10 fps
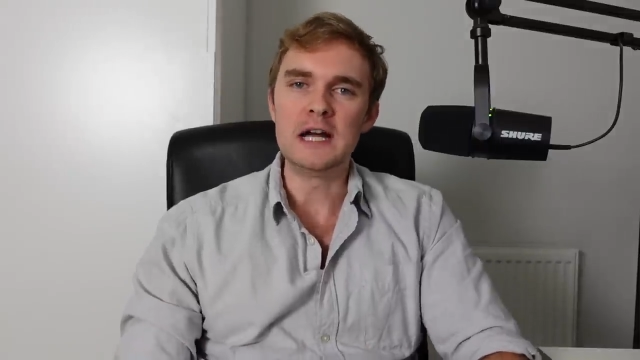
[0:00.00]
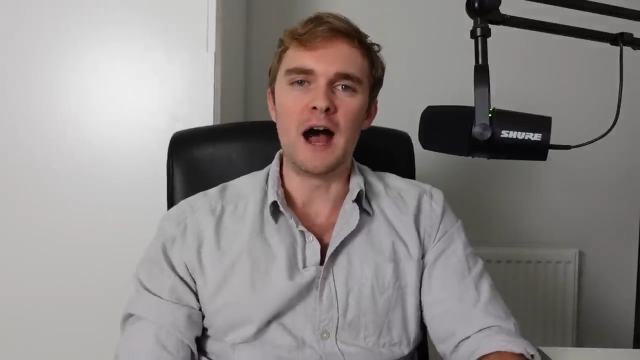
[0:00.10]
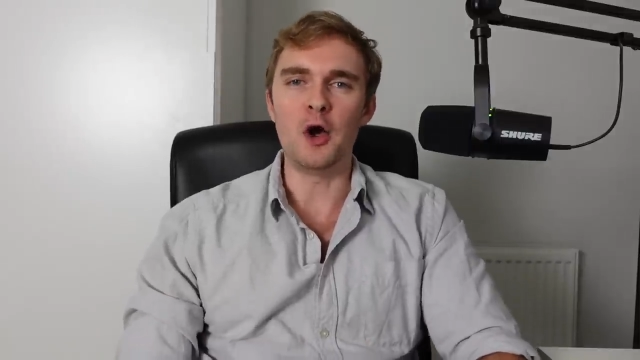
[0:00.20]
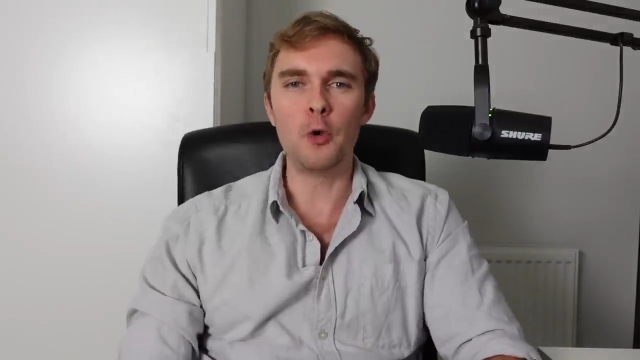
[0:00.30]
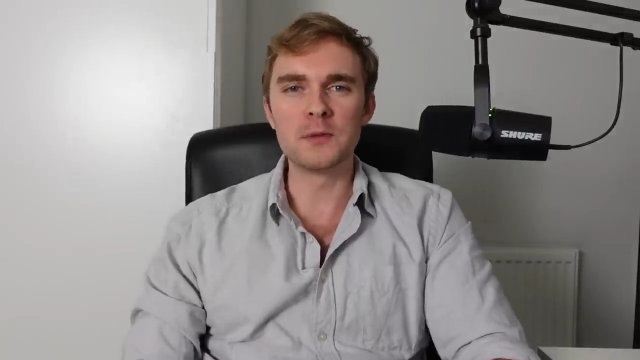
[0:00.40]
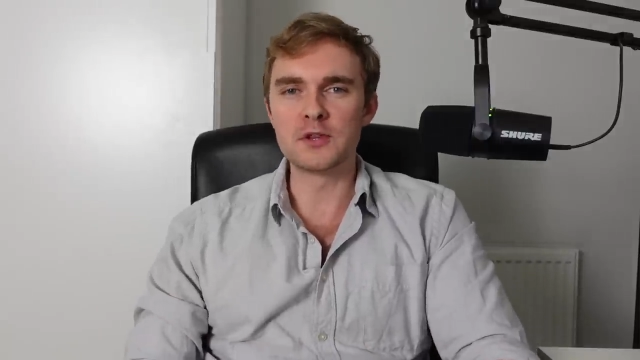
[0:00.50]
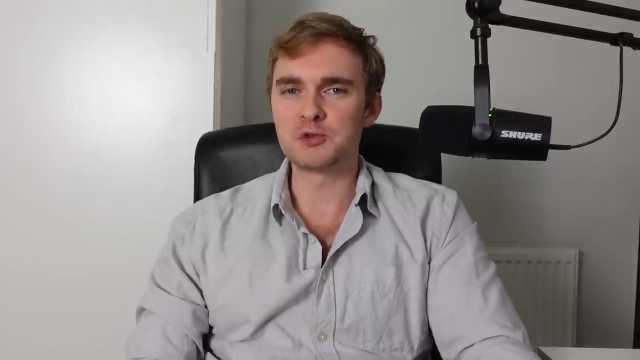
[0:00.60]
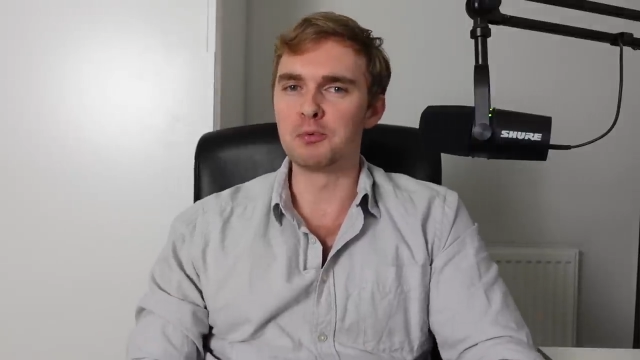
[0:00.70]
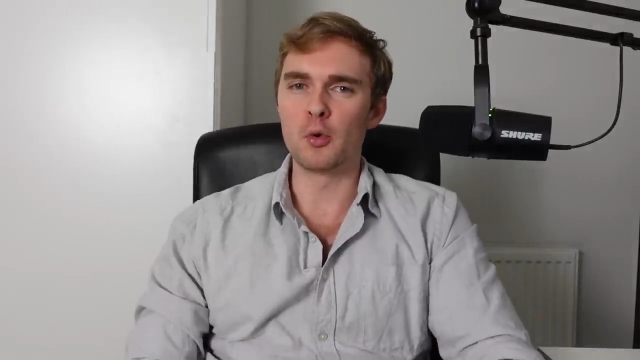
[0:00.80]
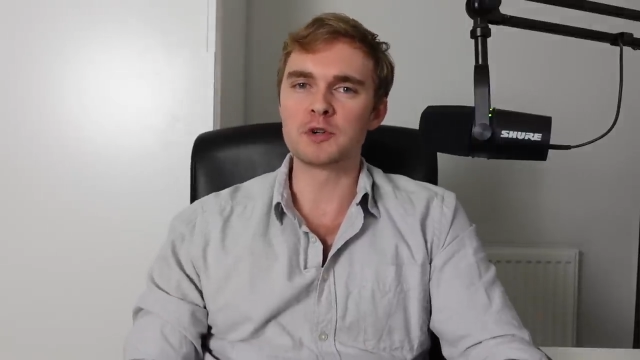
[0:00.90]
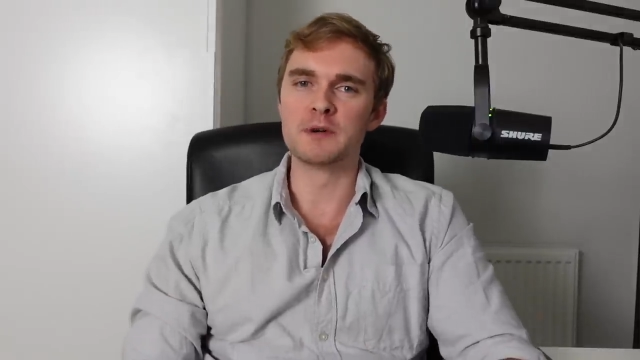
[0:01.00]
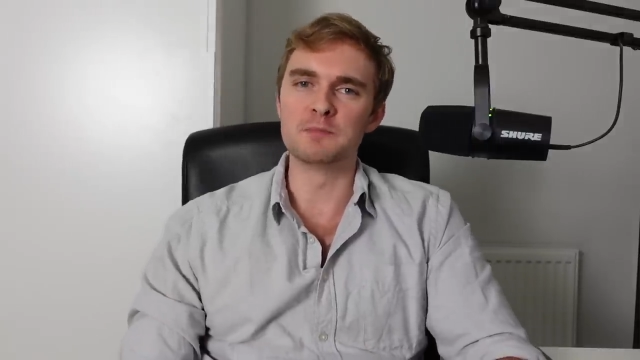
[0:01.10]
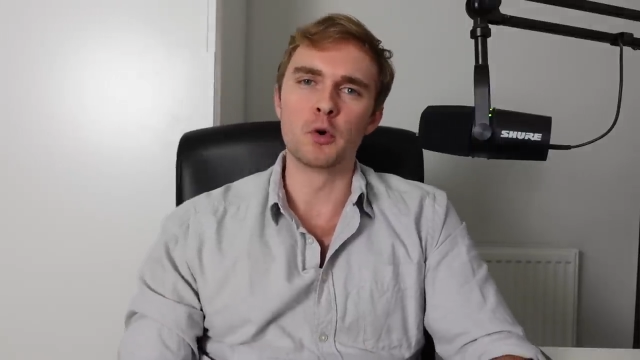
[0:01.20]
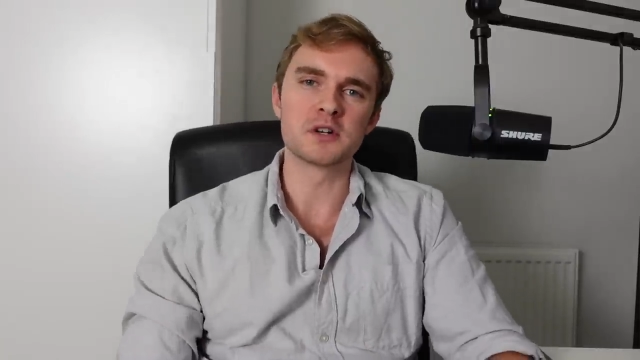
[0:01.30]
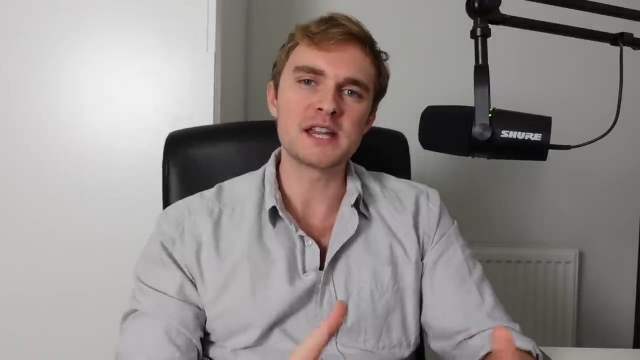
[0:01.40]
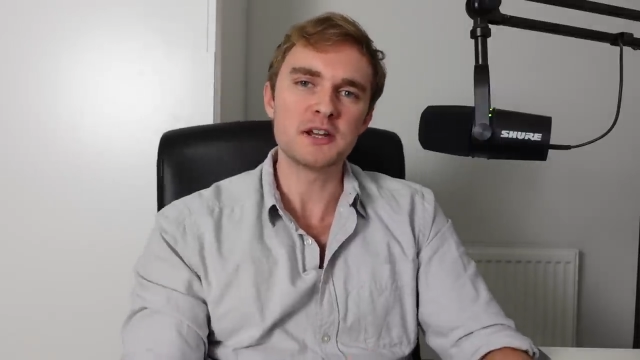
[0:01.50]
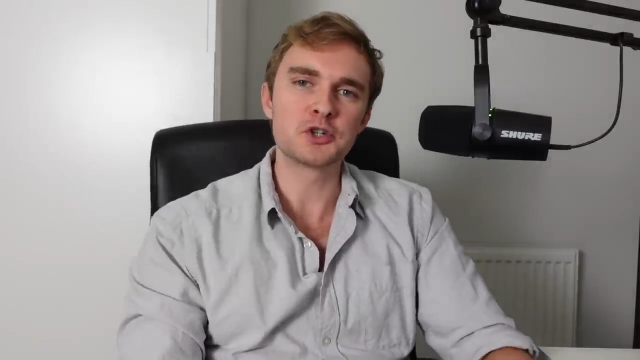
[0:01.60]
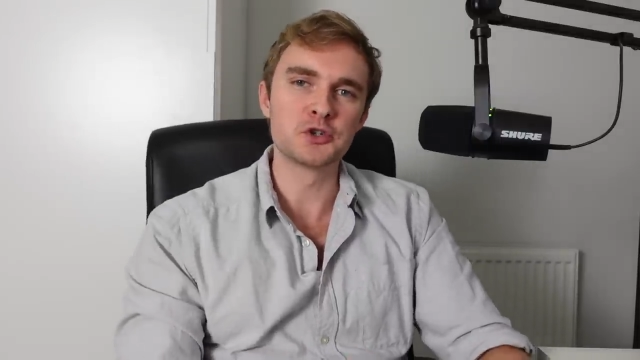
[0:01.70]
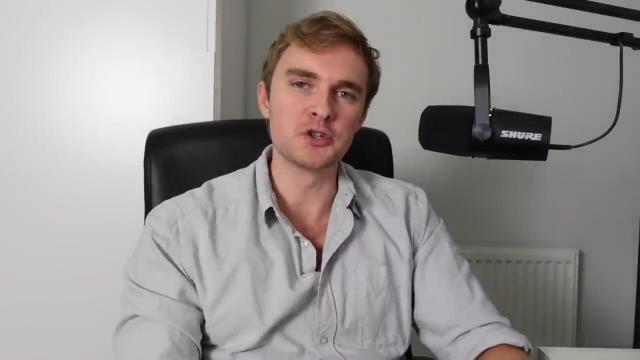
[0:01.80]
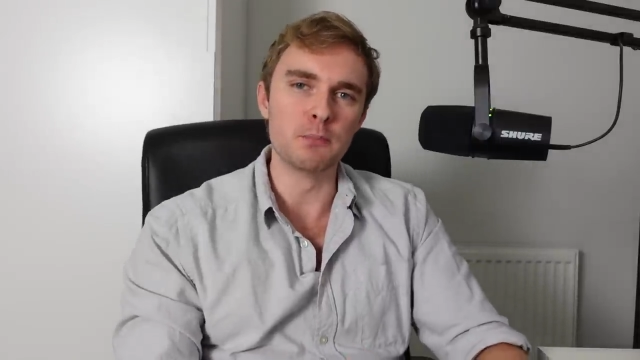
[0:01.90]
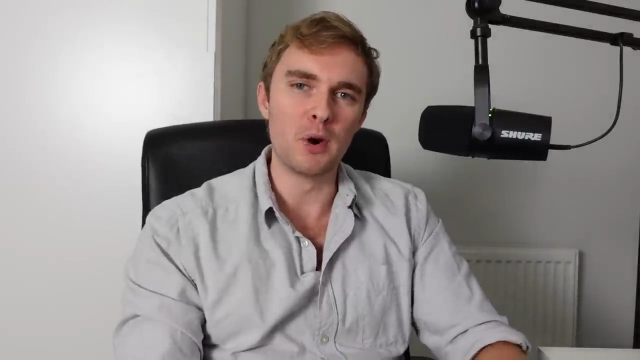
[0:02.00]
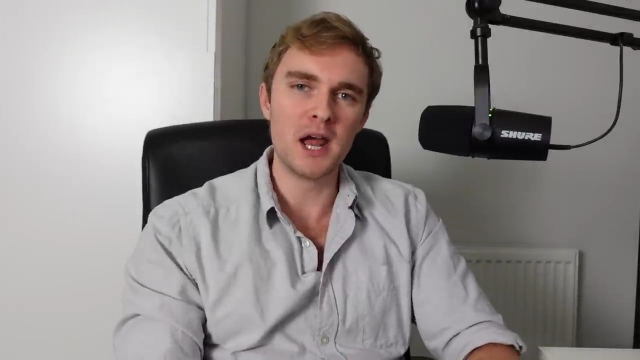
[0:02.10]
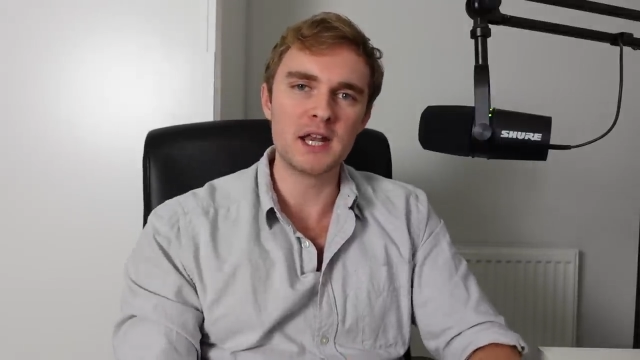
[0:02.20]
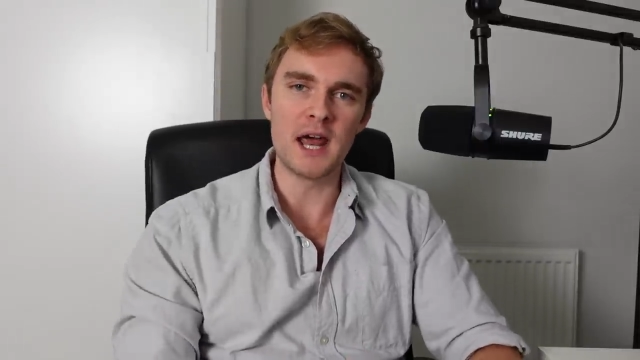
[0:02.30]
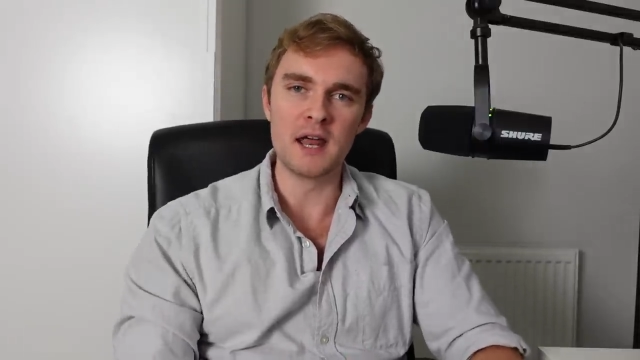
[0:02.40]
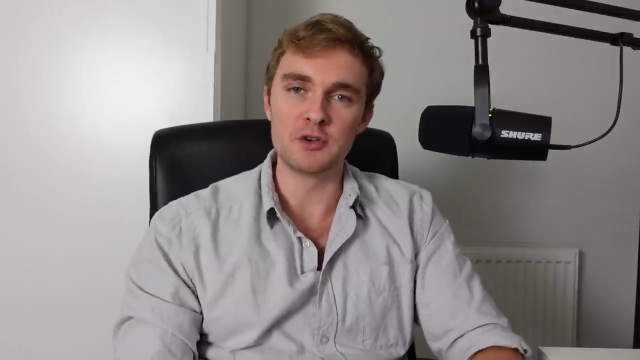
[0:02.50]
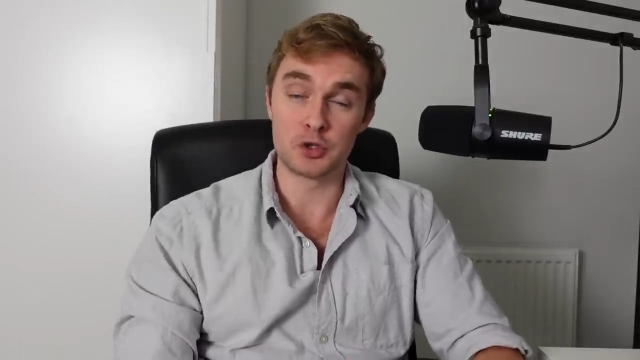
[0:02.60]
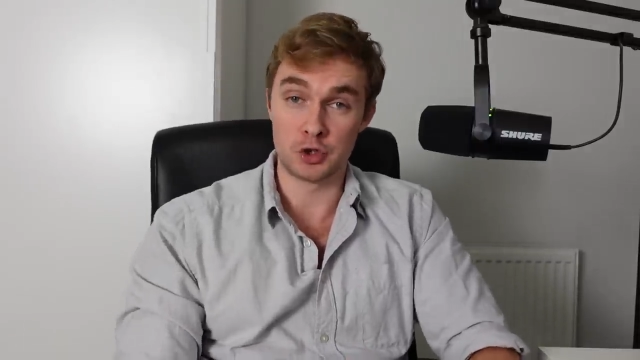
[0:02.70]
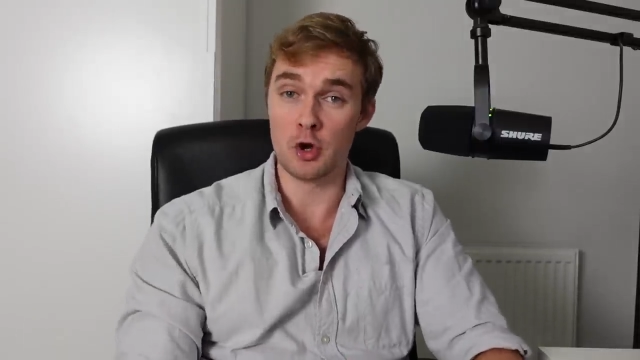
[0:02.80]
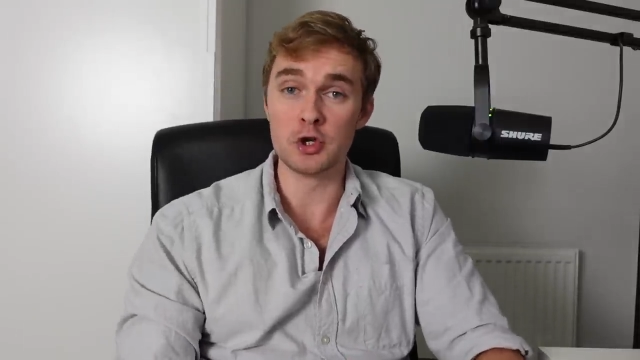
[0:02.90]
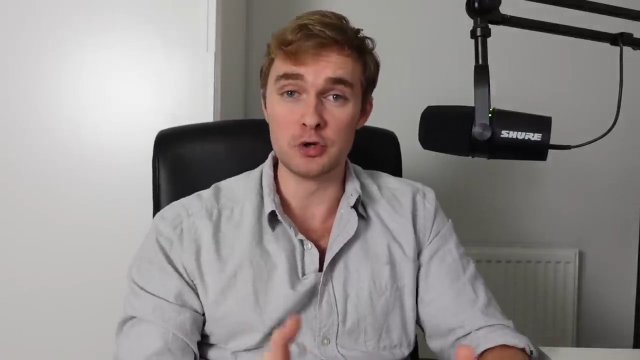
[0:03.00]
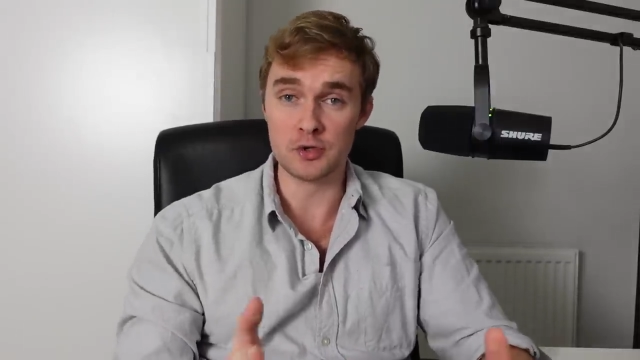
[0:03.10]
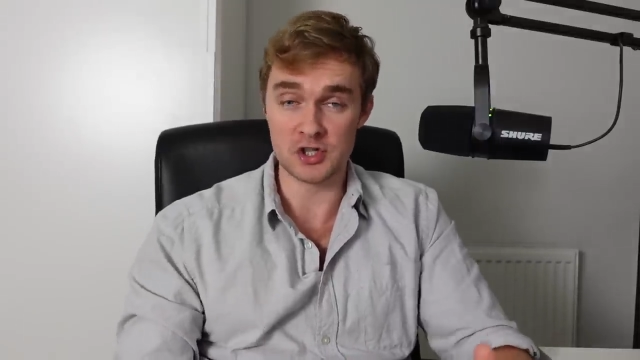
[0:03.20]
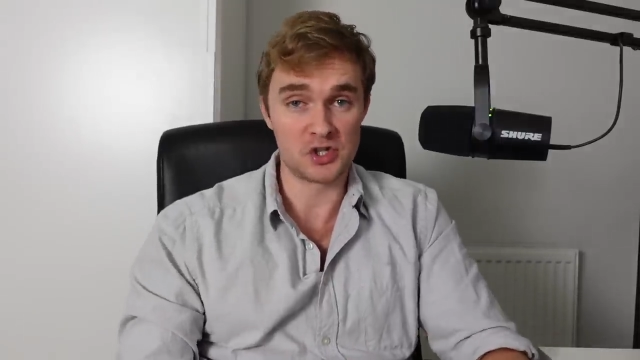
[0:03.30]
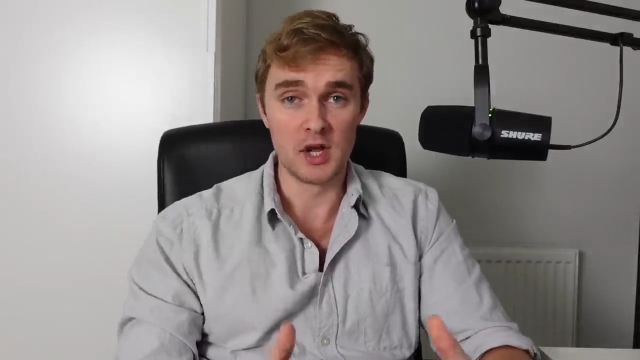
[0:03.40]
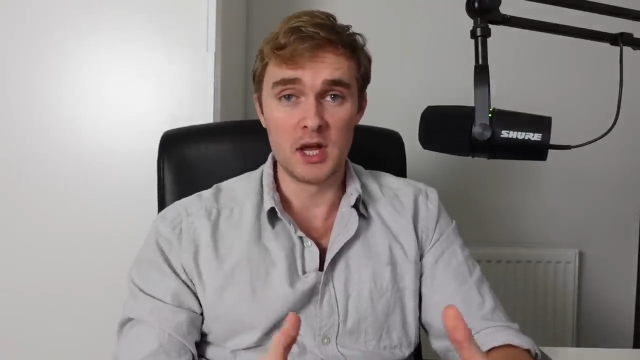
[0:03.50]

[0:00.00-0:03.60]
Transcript: I hope that this brought a bit more attention to the brand and to show you just